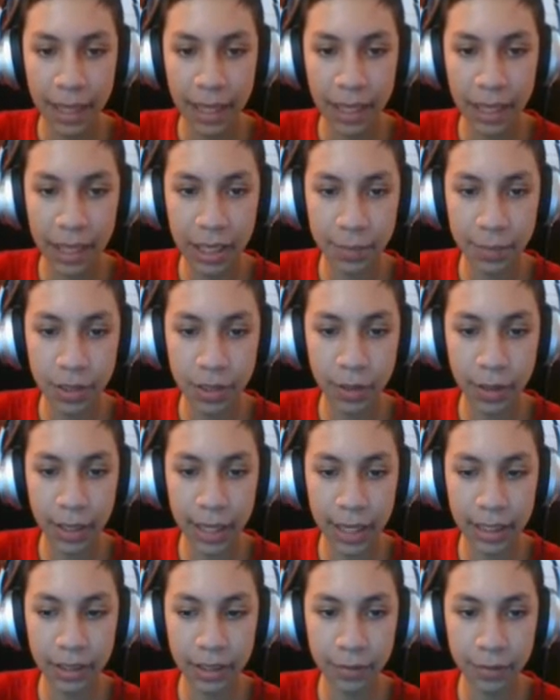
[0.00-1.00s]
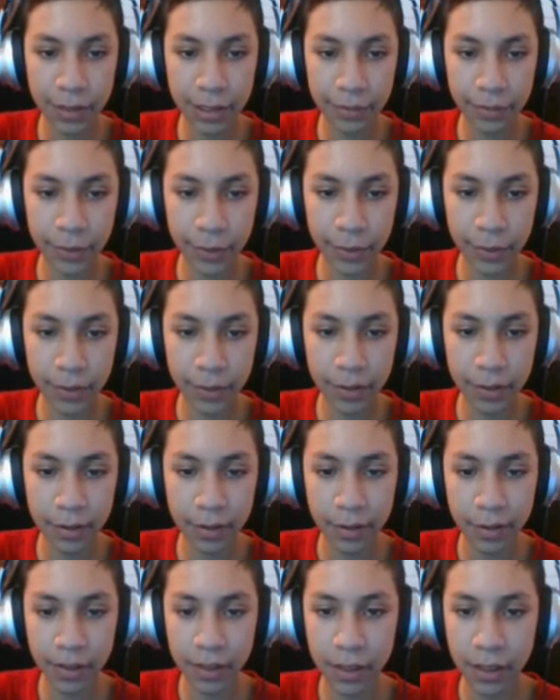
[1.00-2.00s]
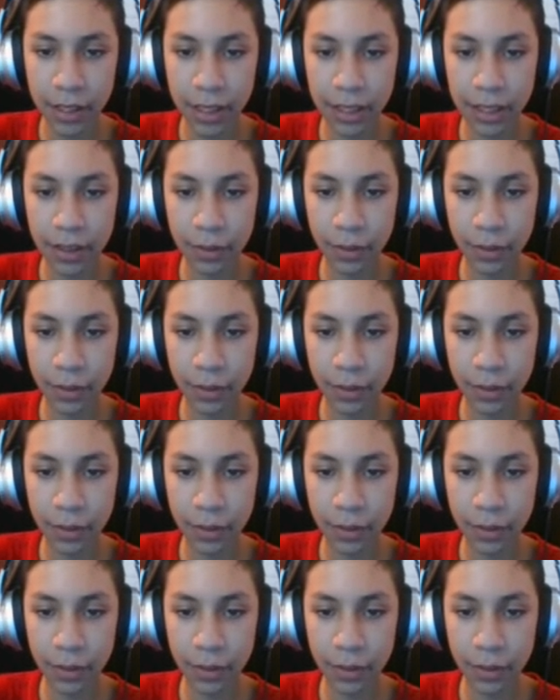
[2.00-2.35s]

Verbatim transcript: um, to a high enough level in